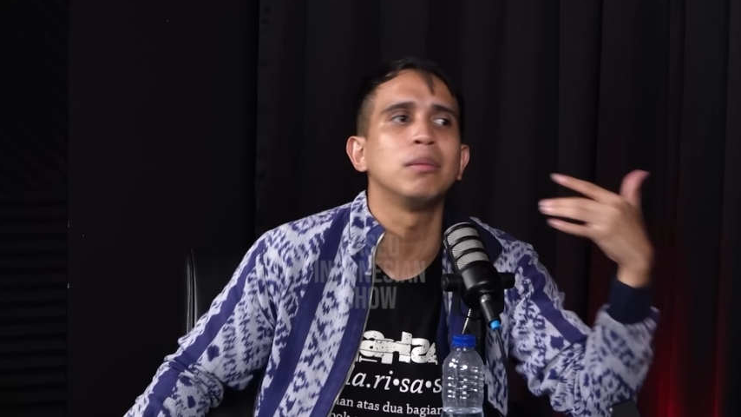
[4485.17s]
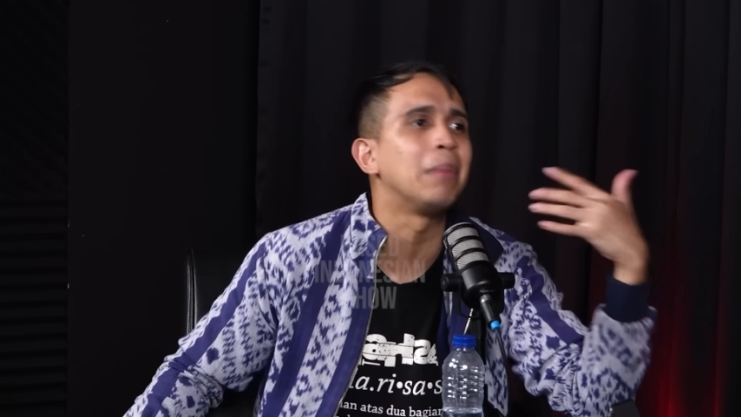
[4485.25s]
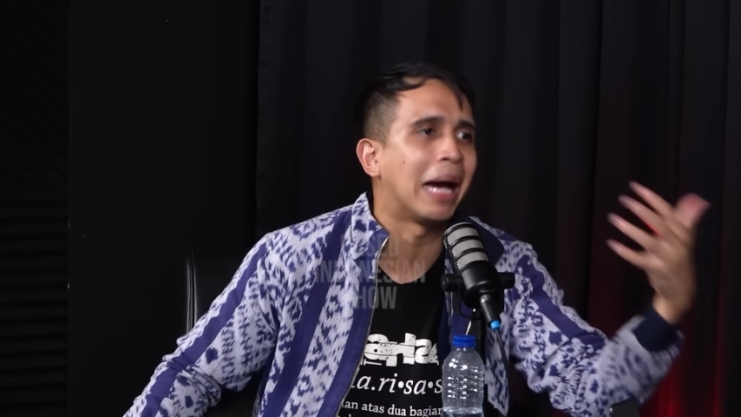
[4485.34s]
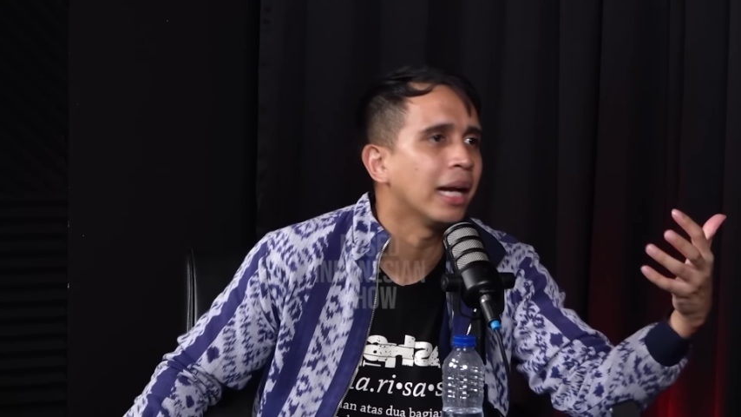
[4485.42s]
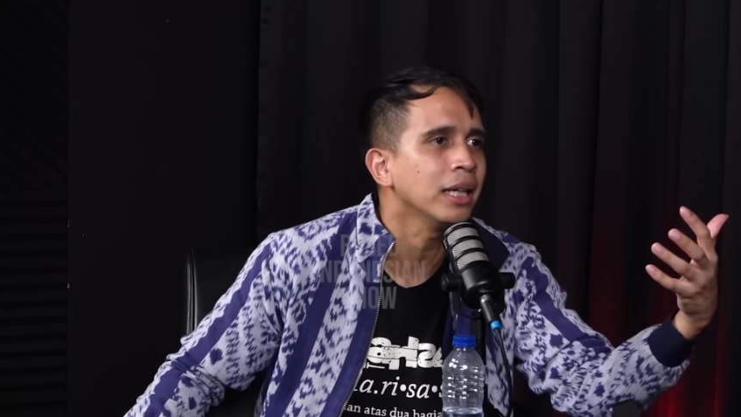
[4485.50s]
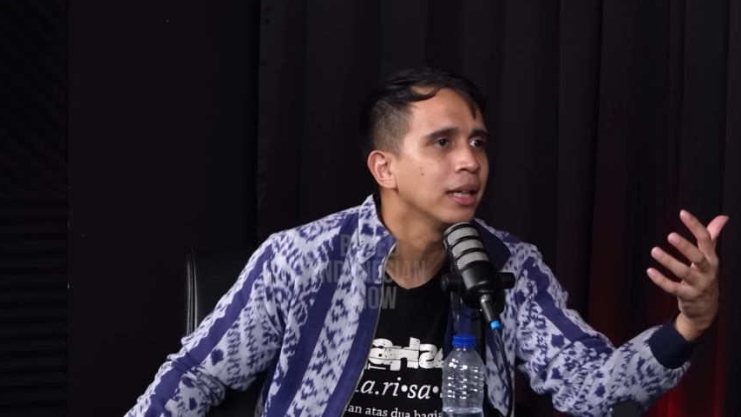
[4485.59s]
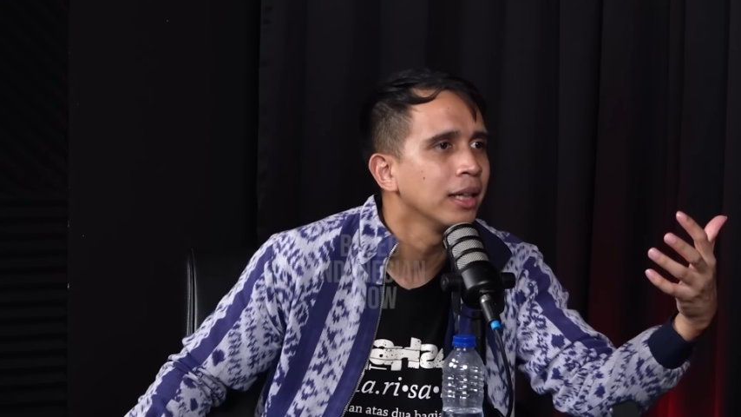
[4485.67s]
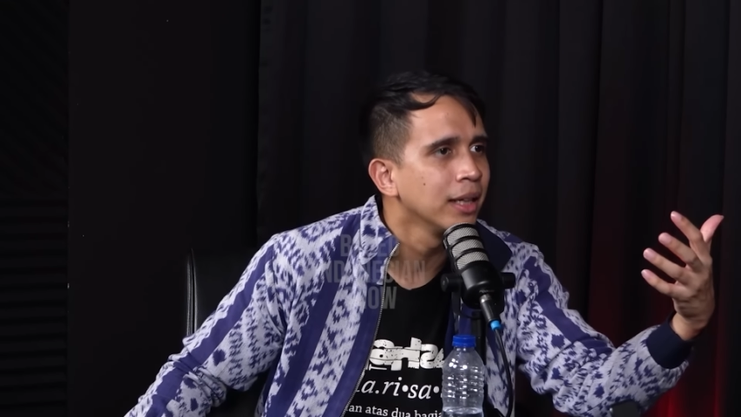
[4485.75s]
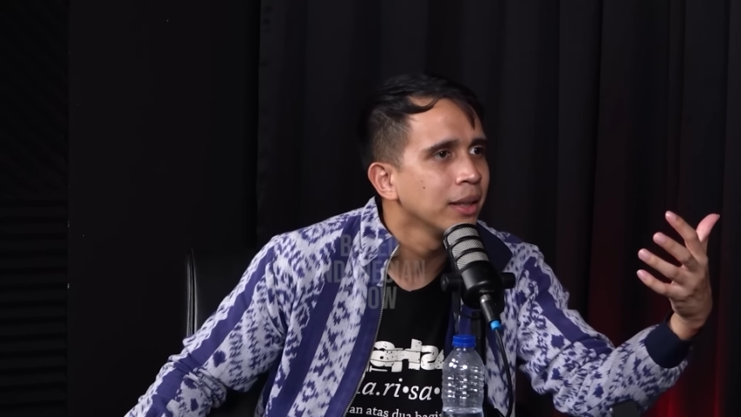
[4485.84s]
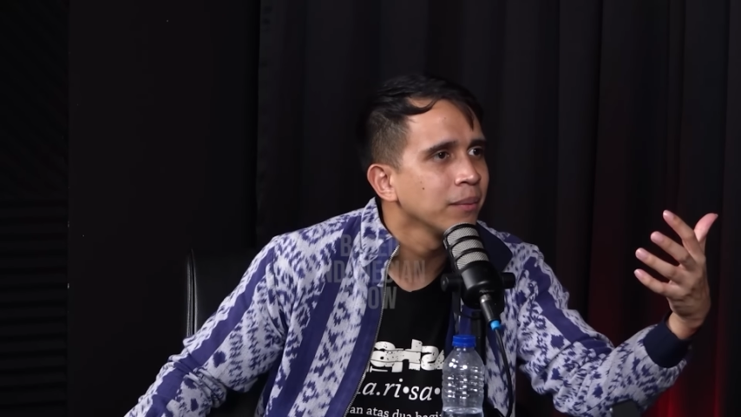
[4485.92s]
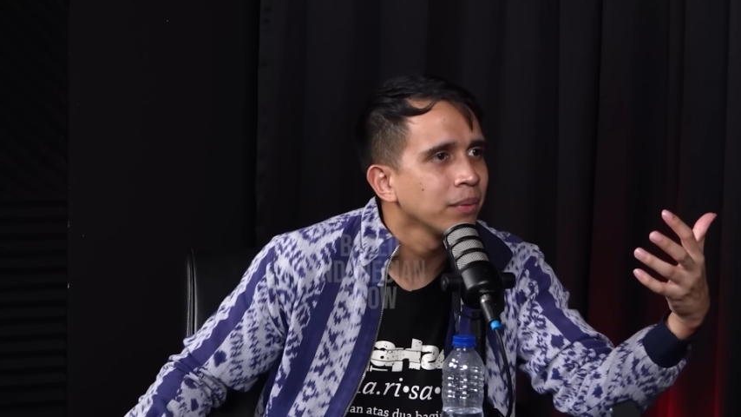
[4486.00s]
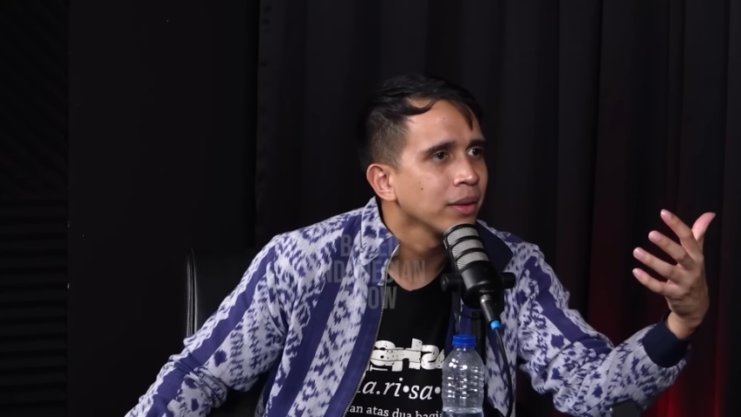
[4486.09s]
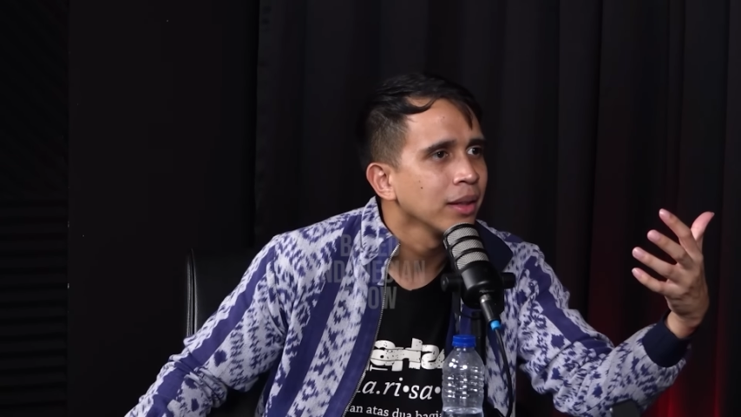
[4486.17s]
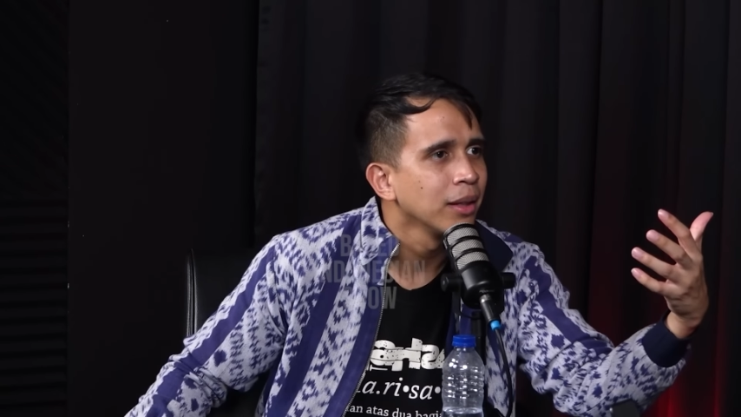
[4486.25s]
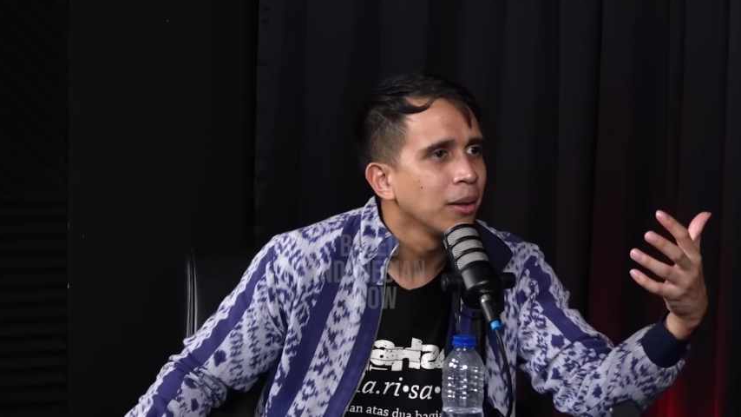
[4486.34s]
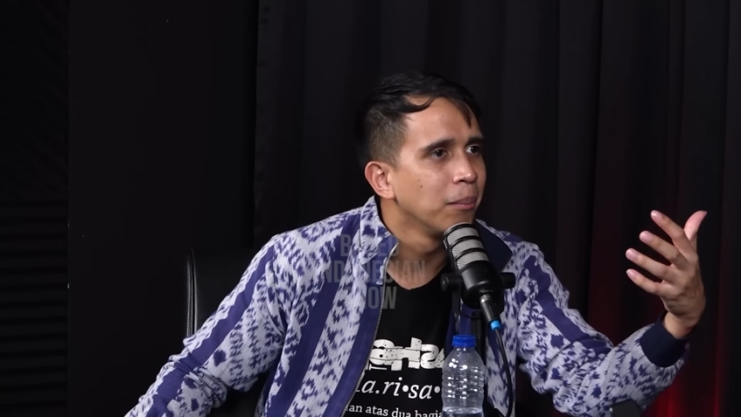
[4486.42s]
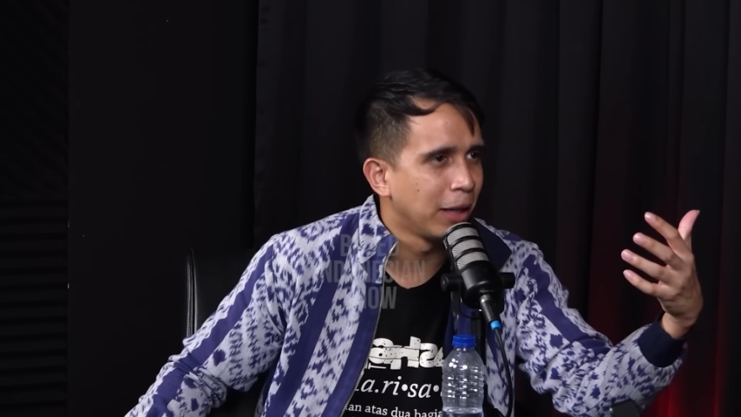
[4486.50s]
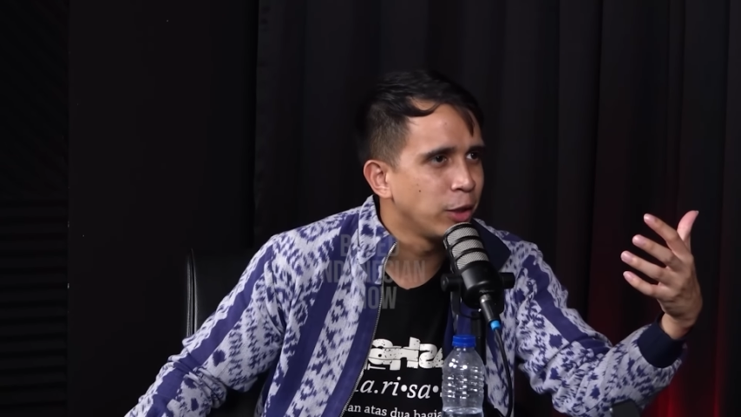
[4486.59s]
man
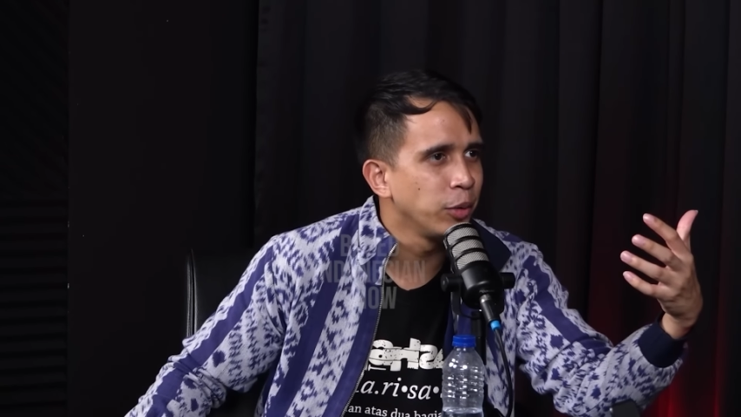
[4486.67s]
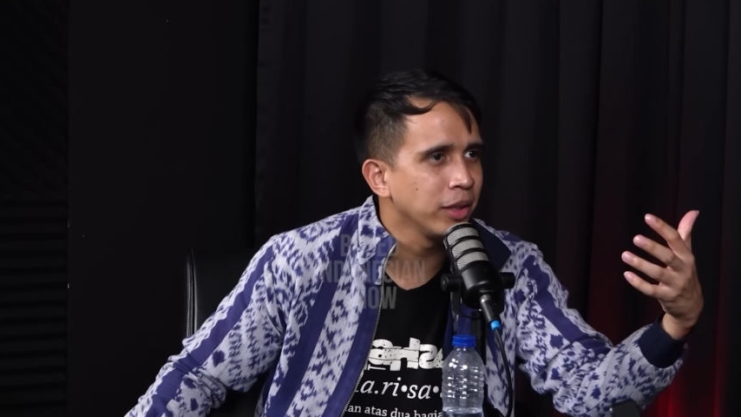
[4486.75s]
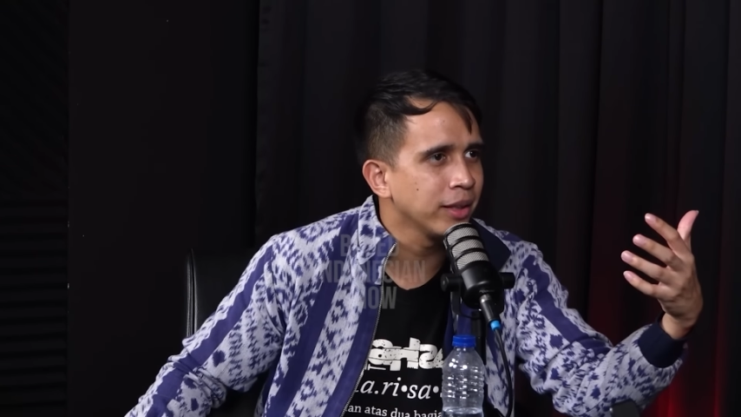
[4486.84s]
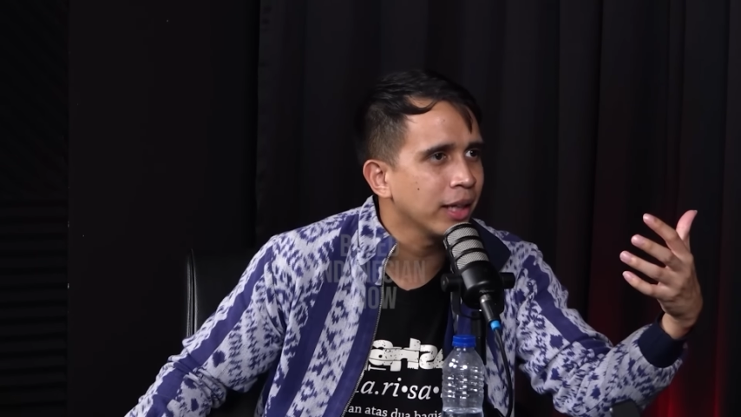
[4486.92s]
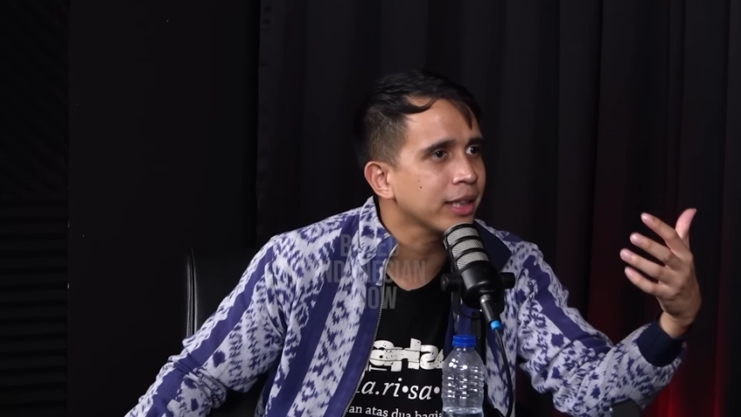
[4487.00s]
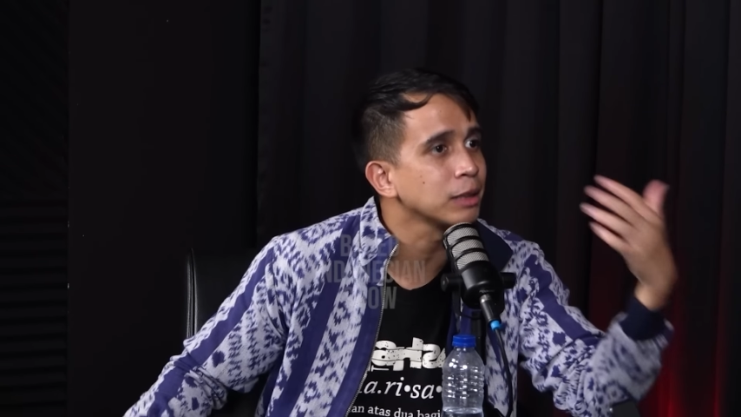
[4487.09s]
by doing that, because